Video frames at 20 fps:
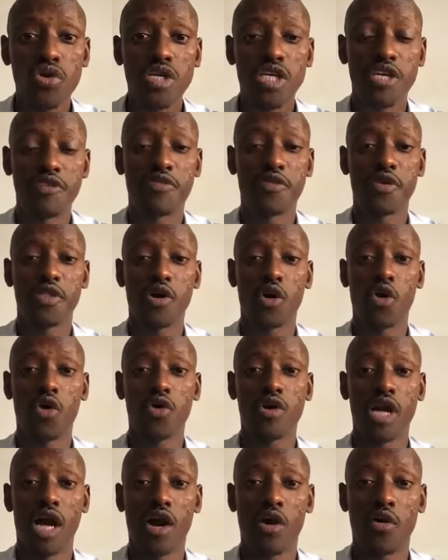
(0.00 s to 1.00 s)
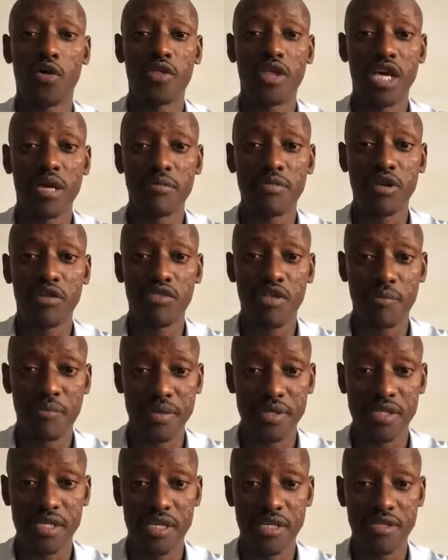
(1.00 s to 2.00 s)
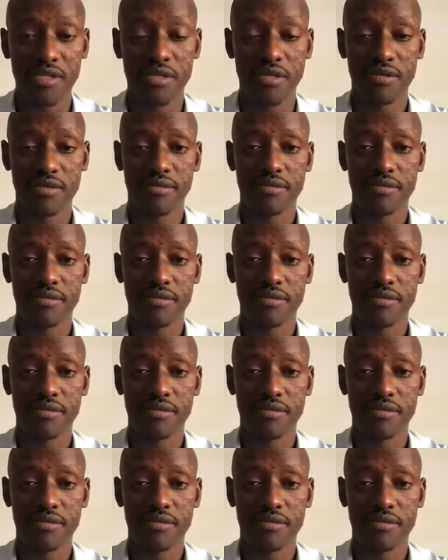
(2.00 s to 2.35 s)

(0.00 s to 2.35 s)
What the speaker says: if you're the owner or the MD of the business,